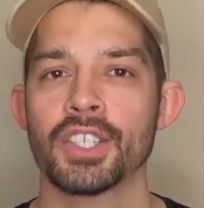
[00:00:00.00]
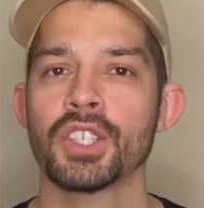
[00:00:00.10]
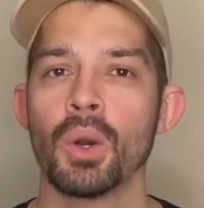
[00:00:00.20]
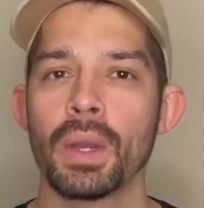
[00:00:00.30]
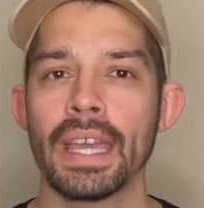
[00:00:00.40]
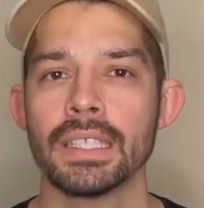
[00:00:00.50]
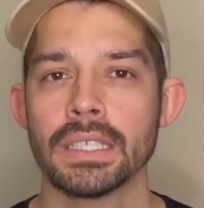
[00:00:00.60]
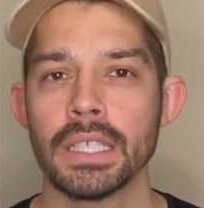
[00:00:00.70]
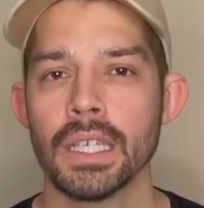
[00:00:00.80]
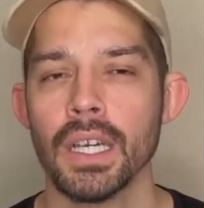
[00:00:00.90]

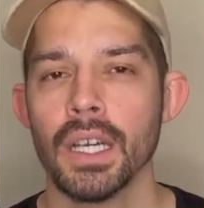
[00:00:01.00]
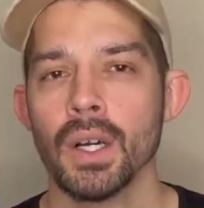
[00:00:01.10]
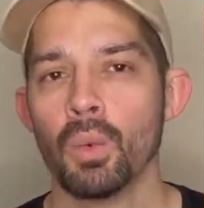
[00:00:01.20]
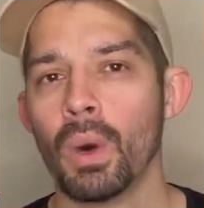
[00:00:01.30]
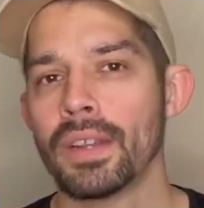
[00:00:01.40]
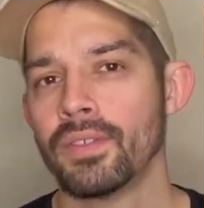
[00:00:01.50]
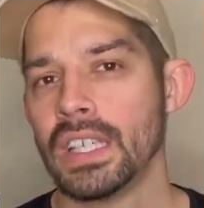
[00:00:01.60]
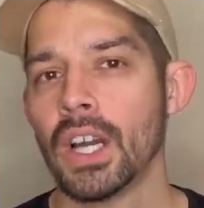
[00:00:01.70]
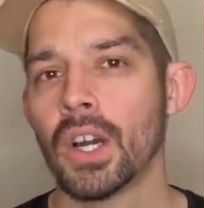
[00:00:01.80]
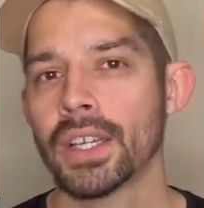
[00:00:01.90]
showcasing what
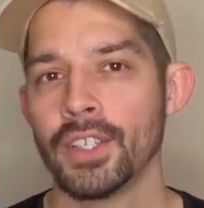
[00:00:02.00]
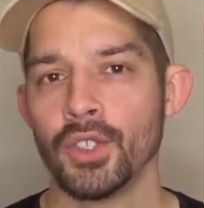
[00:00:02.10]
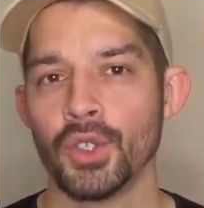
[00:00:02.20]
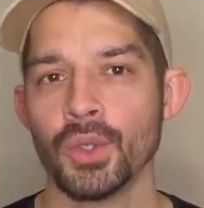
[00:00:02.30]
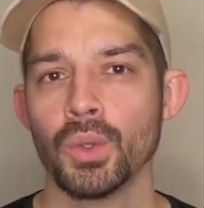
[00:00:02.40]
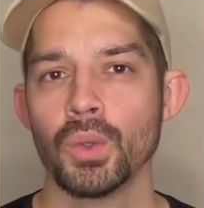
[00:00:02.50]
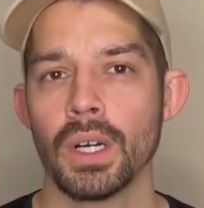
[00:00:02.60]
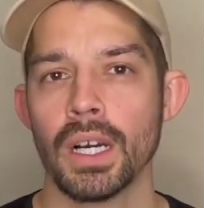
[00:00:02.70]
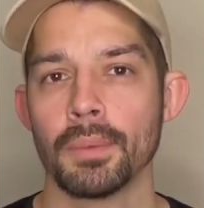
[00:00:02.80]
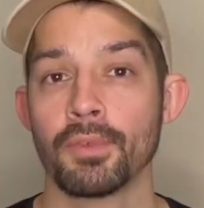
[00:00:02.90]
VR can do
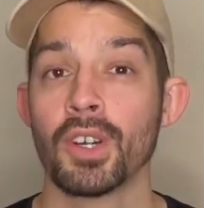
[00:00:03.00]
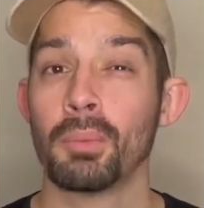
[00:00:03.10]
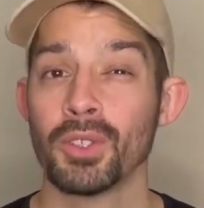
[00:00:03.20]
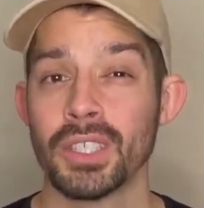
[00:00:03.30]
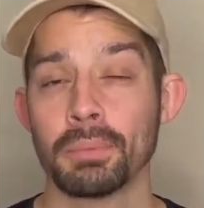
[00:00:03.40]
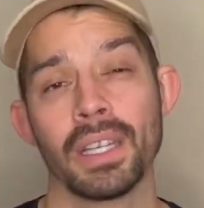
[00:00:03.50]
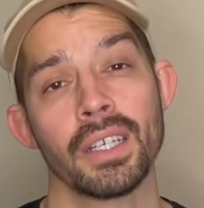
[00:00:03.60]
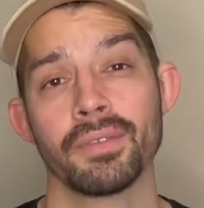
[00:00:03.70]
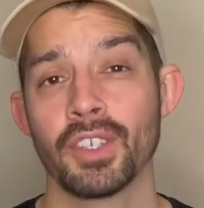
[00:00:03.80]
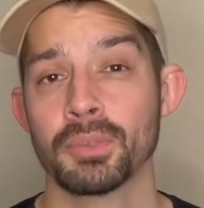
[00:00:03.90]
for a
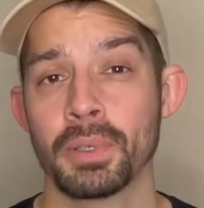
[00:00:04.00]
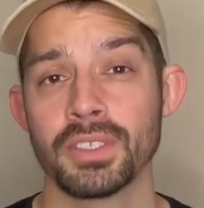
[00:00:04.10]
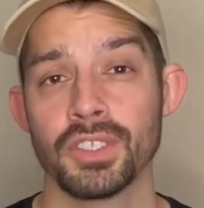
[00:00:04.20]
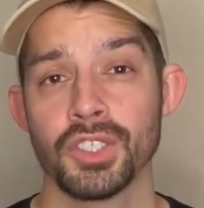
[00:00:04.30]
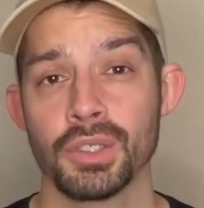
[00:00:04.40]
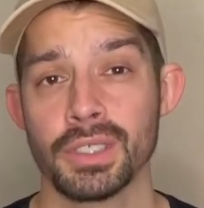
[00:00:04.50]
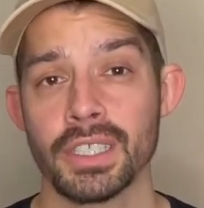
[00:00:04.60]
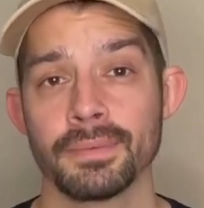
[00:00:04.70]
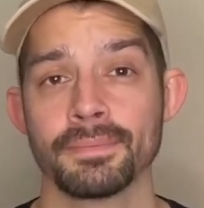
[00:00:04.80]
multiplayer first-person shooter.